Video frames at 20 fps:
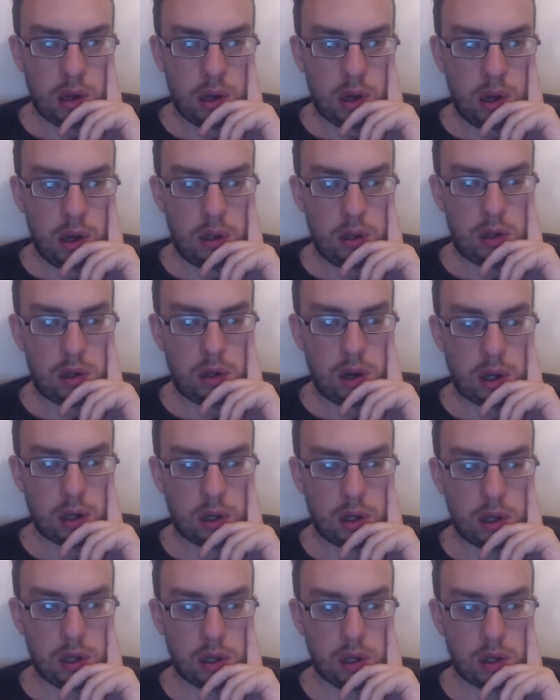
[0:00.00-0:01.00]

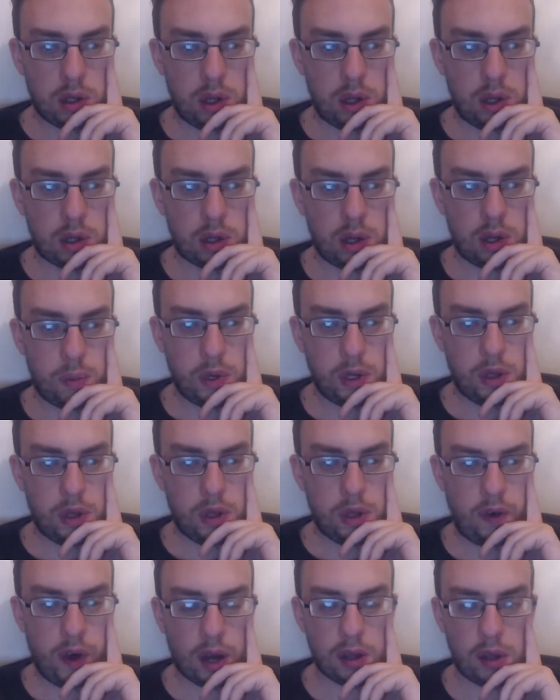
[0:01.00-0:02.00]
Interesting. So this could be
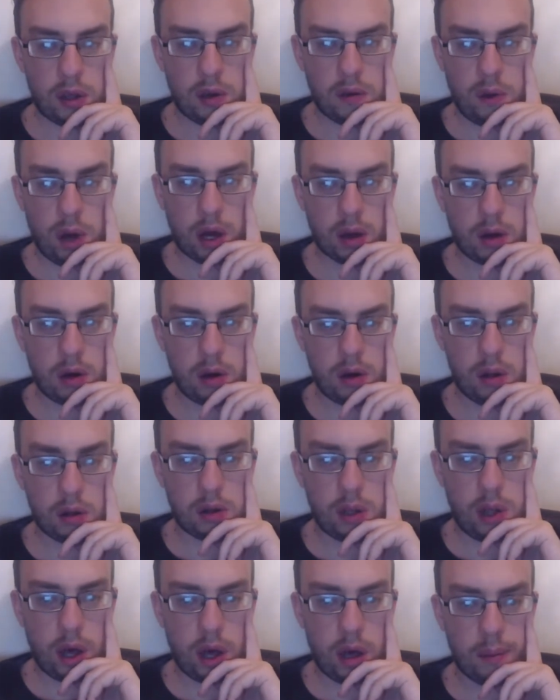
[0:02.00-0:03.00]
defected
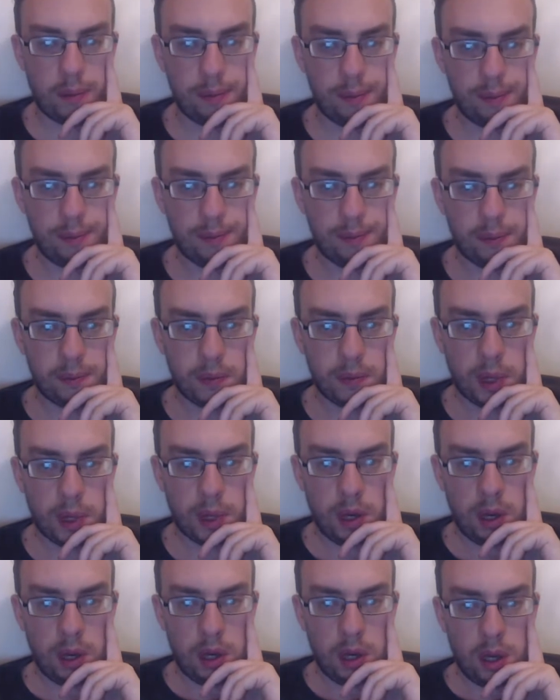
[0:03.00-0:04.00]
records then.
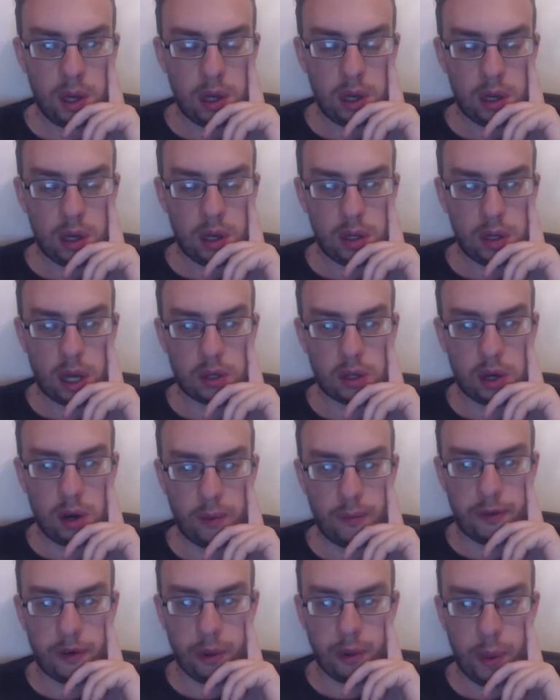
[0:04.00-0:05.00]
So that's
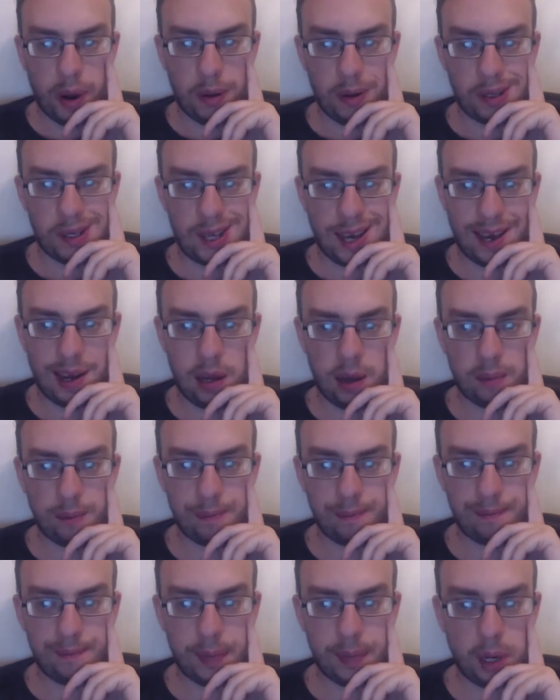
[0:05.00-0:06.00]
gone for about a tenner
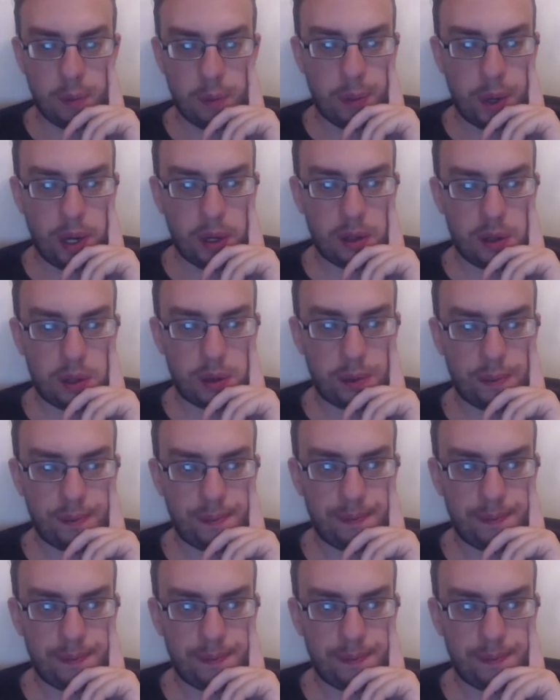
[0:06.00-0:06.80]
on bids.